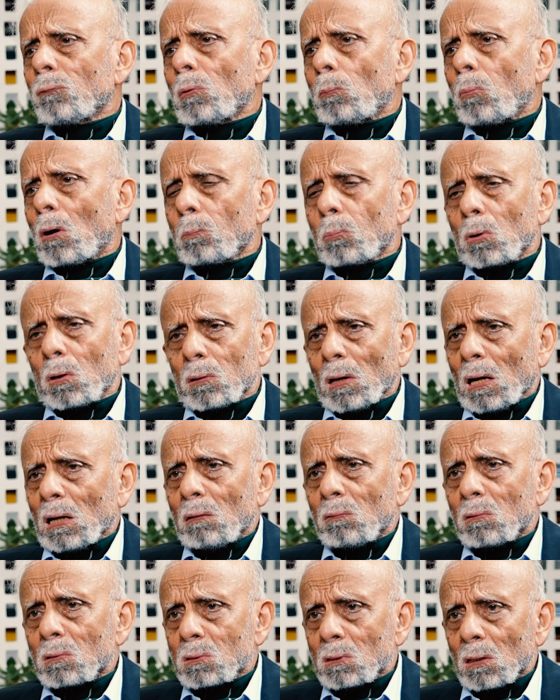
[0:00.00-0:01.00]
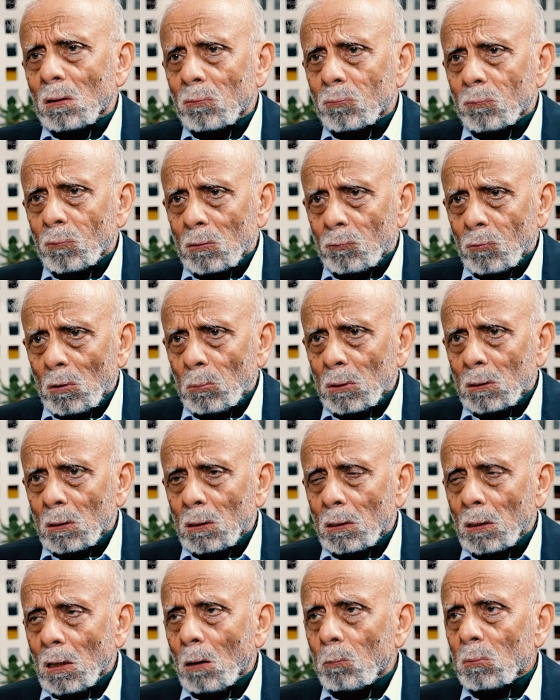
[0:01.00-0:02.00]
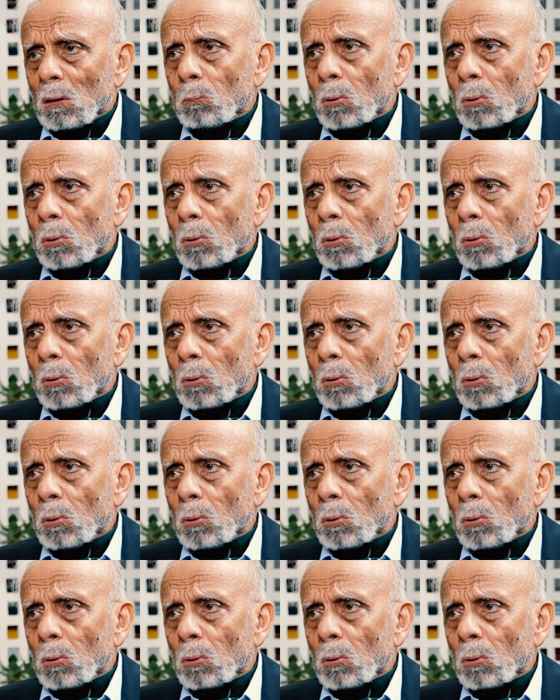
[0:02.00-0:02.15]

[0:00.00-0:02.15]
about because I never served with women in the army,